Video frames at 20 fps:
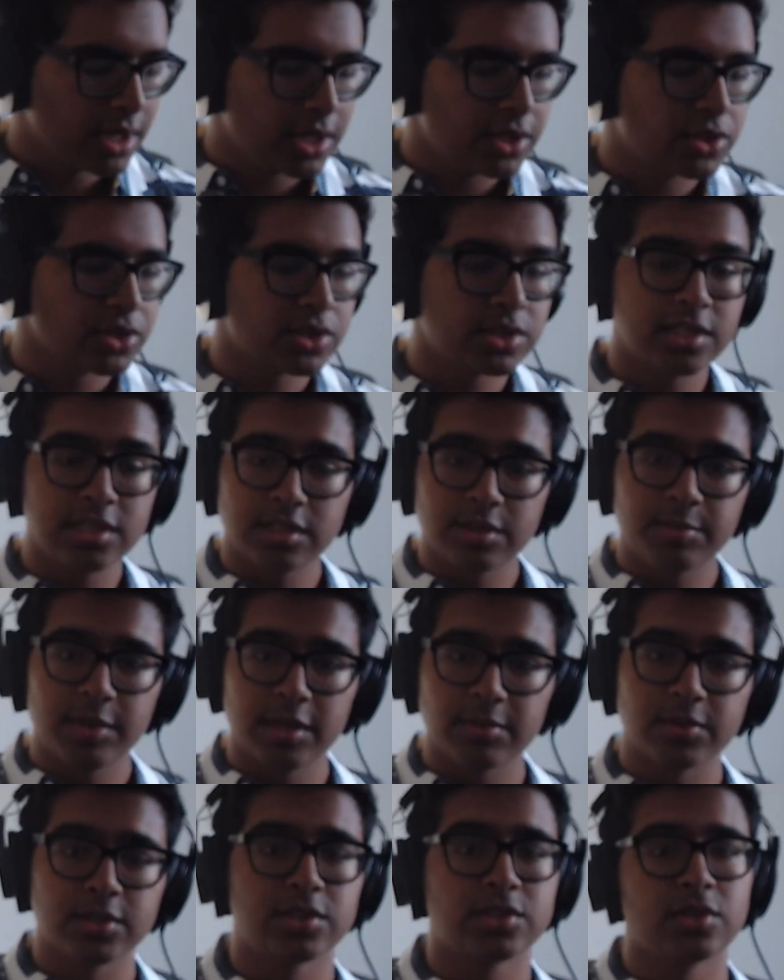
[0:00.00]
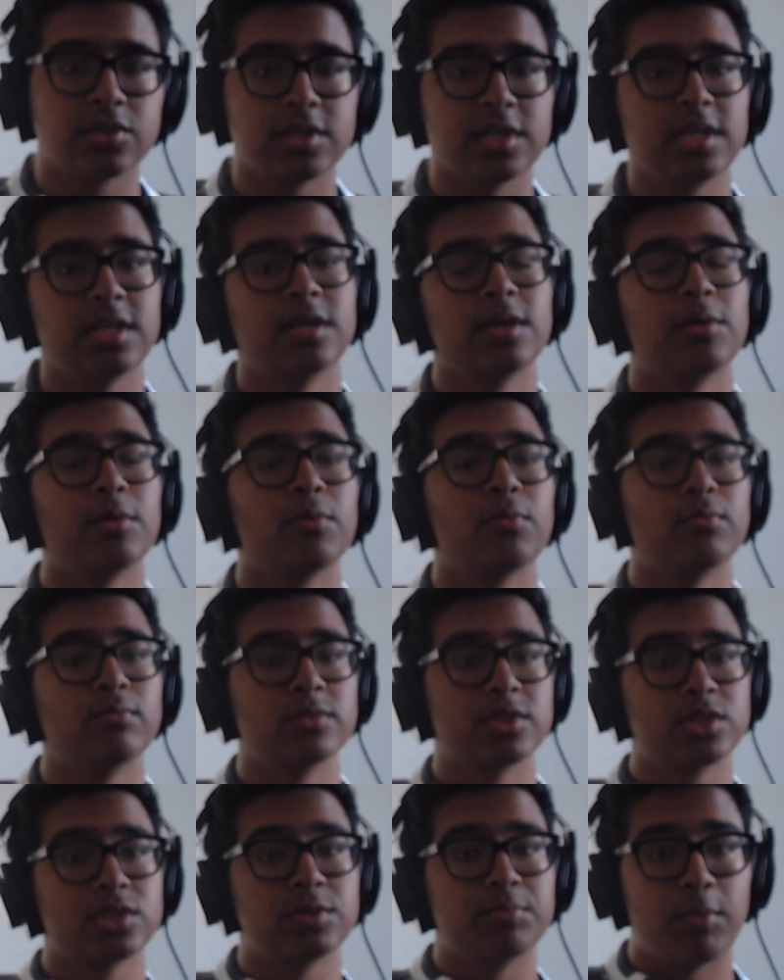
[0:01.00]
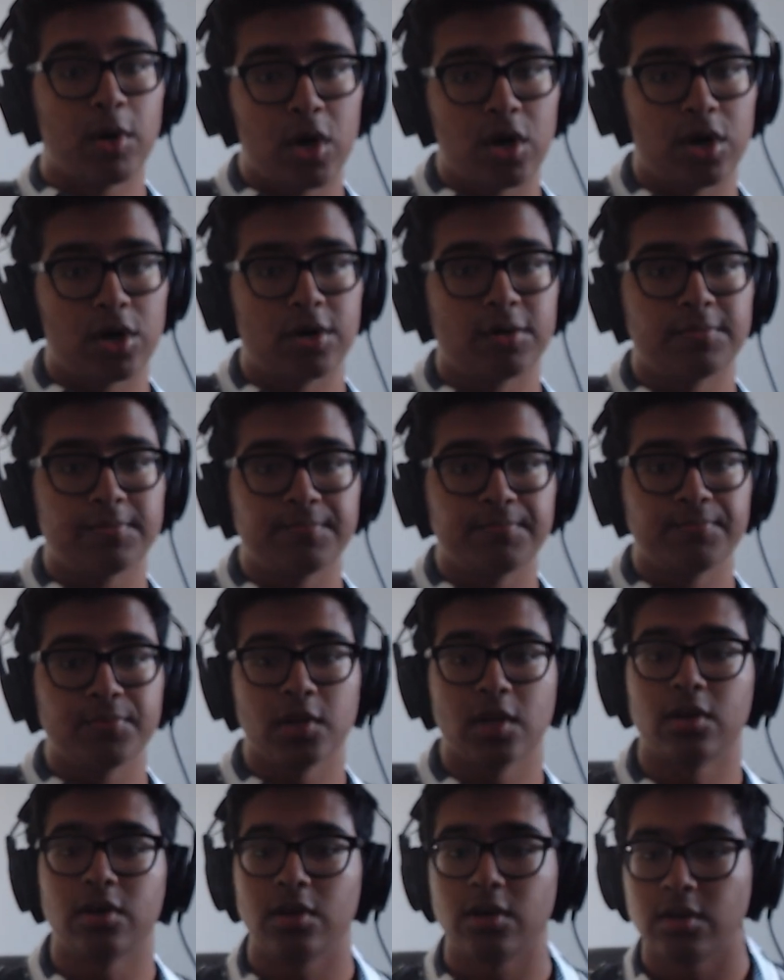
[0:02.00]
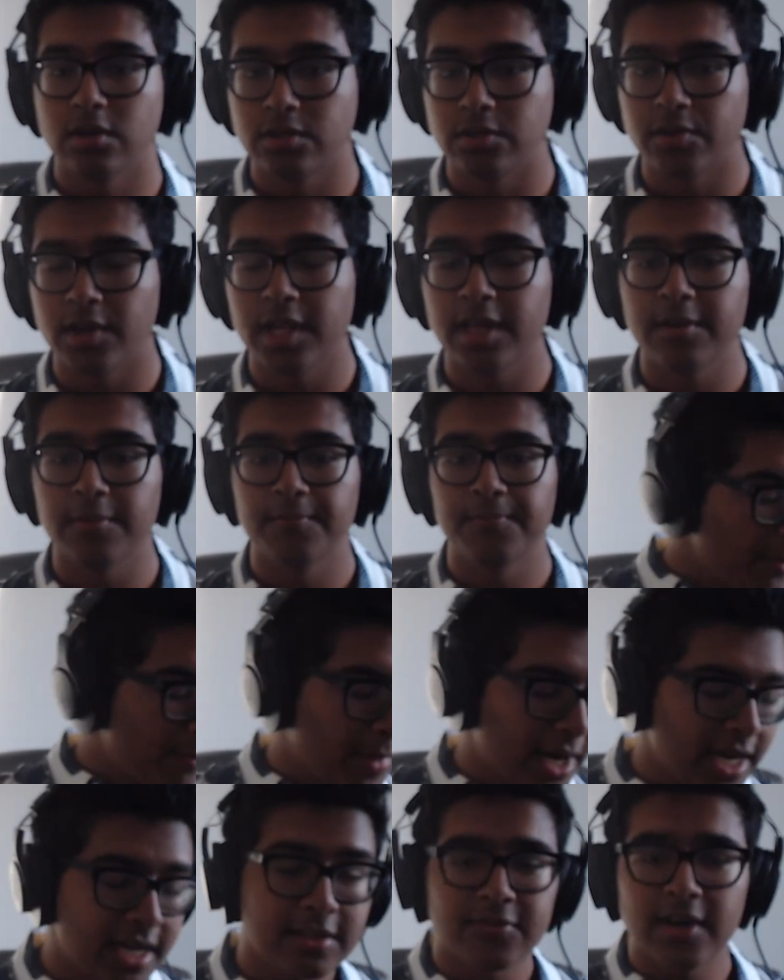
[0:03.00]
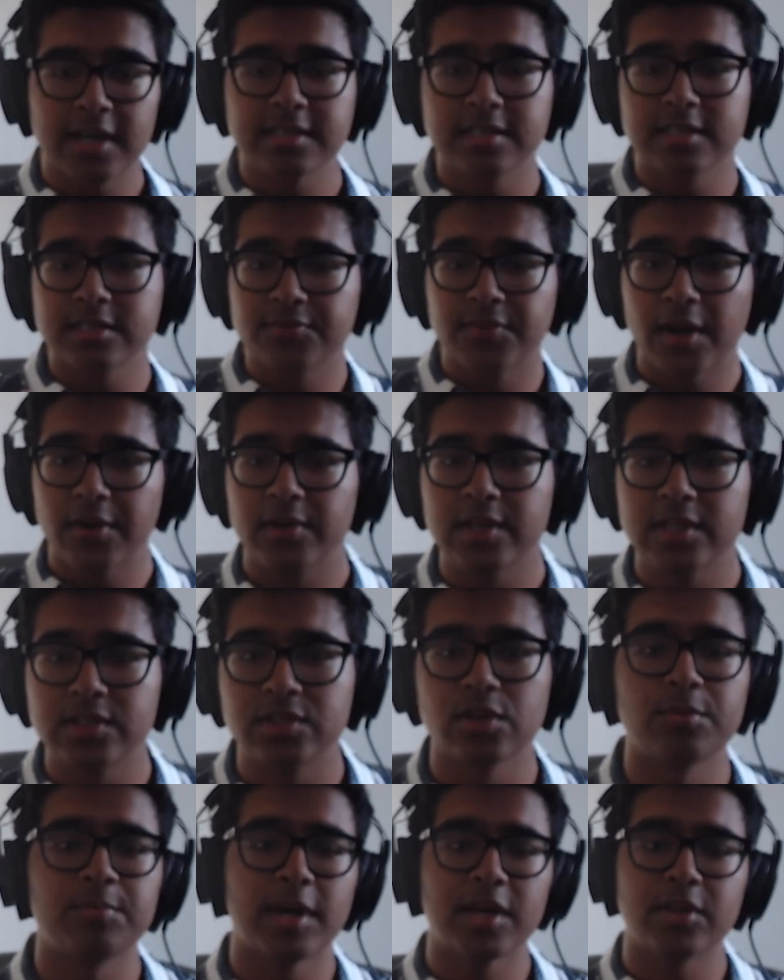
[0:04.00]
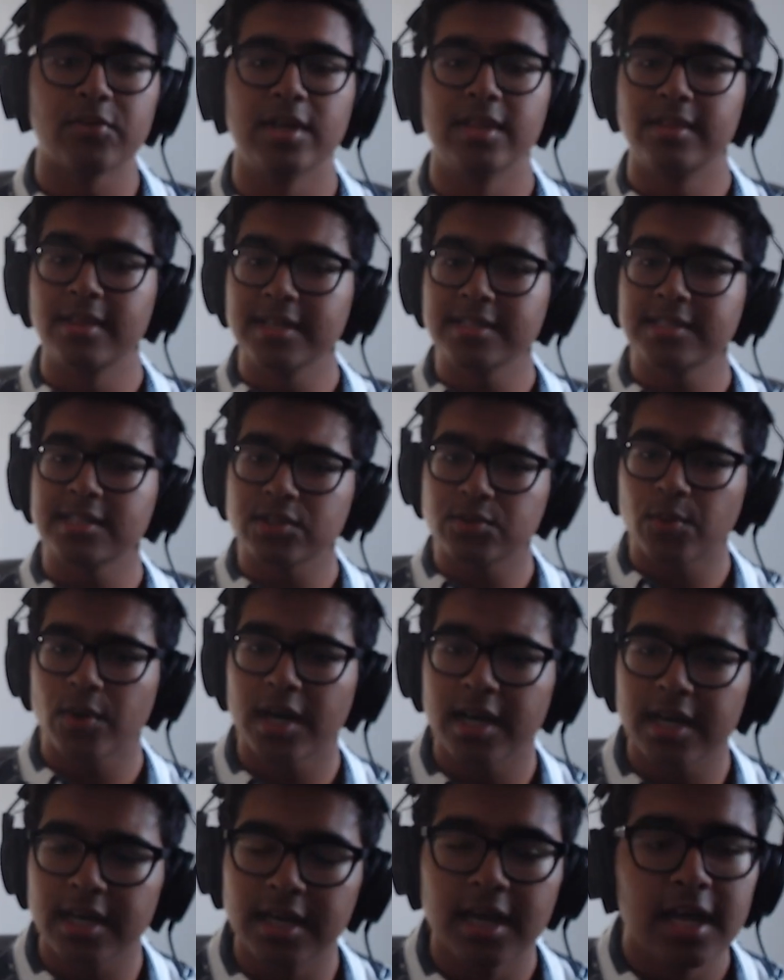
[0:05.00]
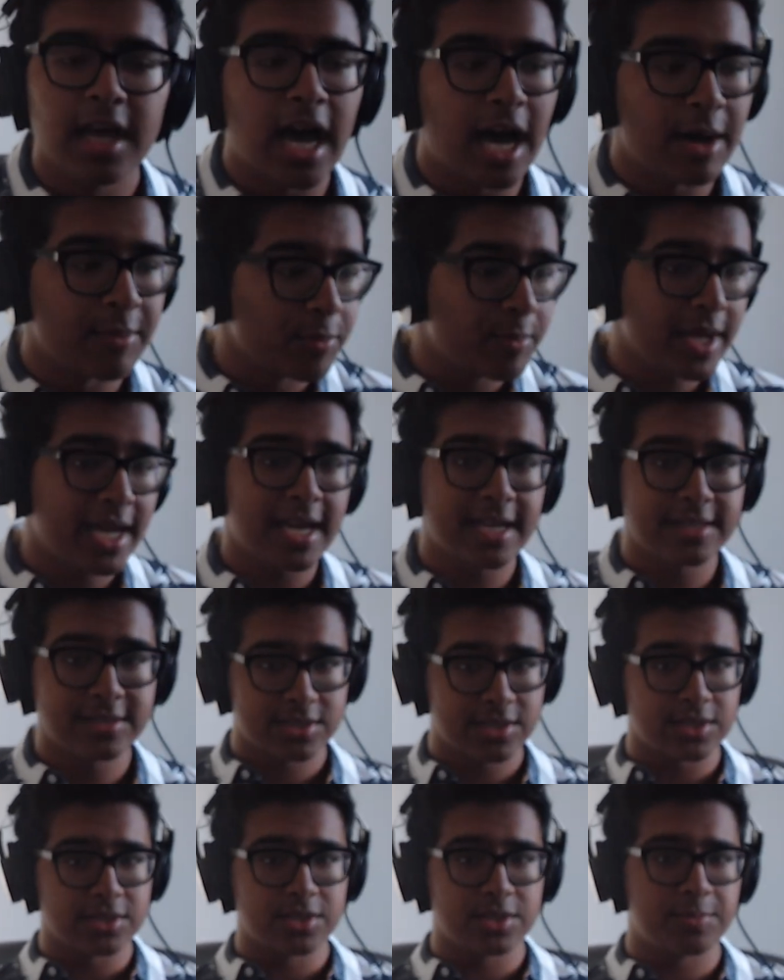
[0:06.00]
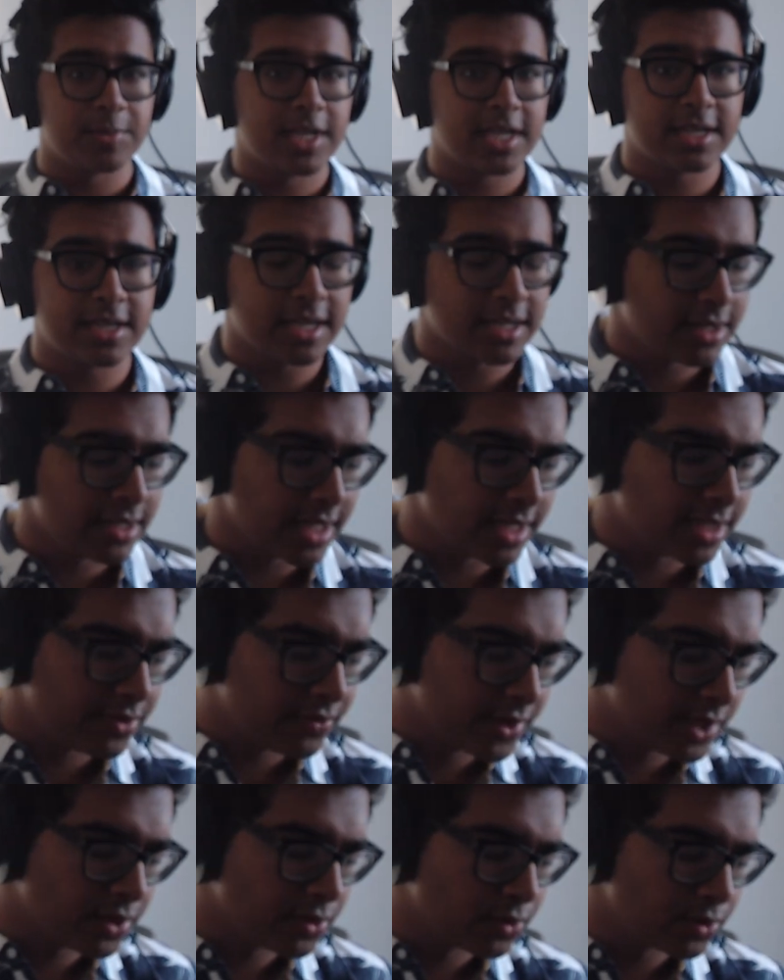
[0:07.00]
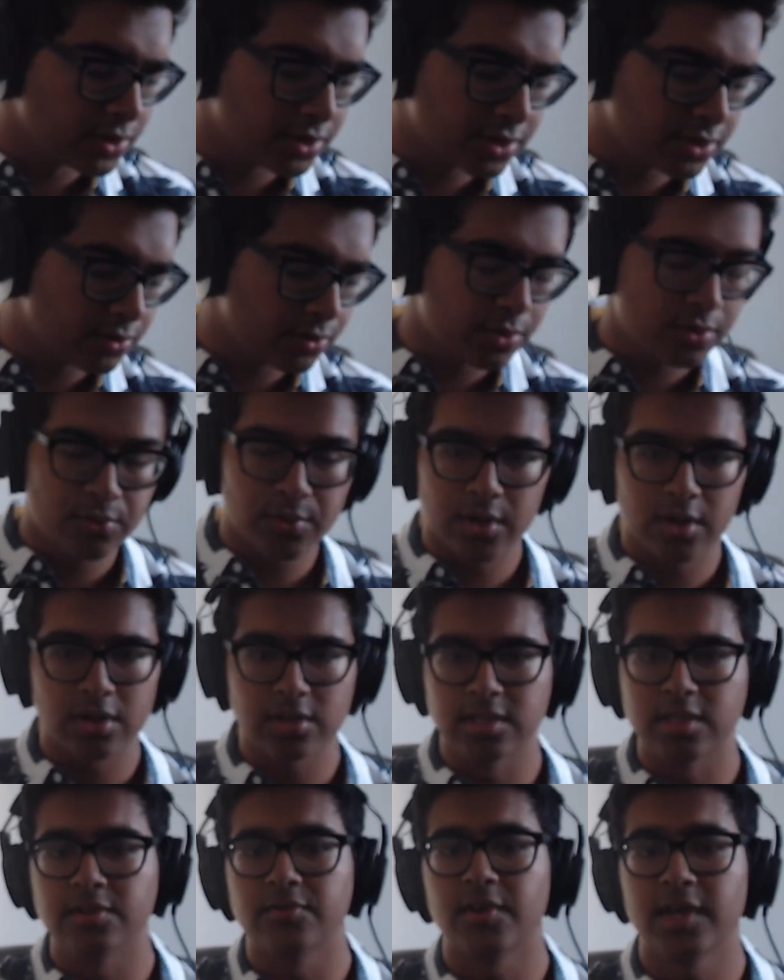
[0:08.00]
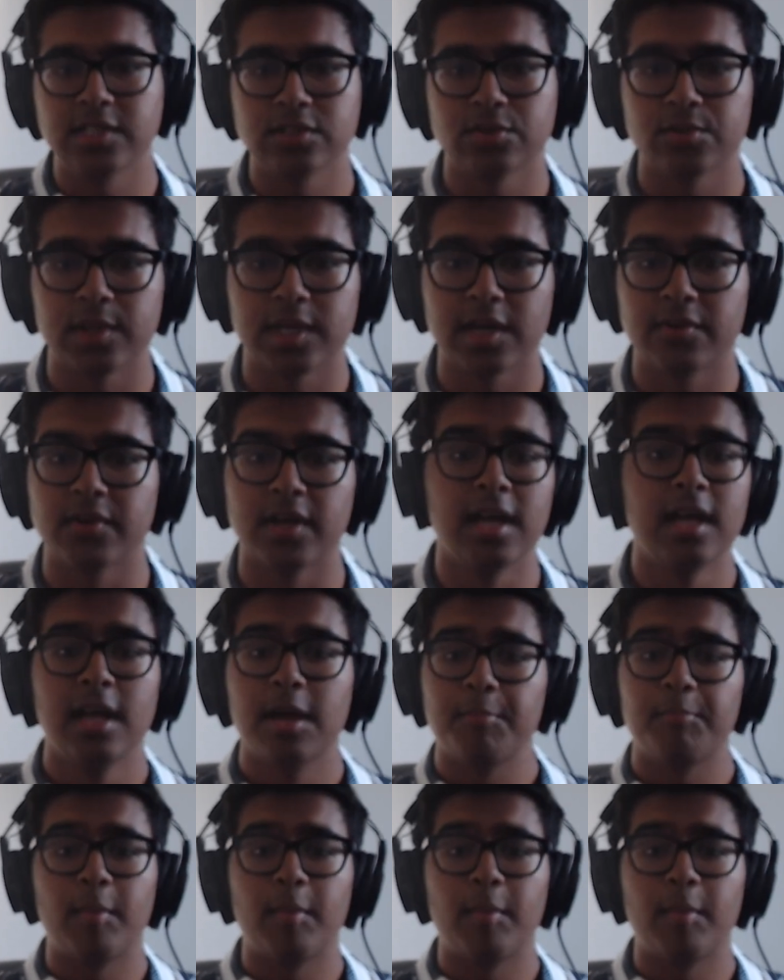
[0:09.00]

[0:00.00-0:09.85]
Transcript: You just need to be able to study smart, not hard, right? My advice is very dumb, by the way. This is why I'm a bit hesitant to make any videos regarding advice or whatever.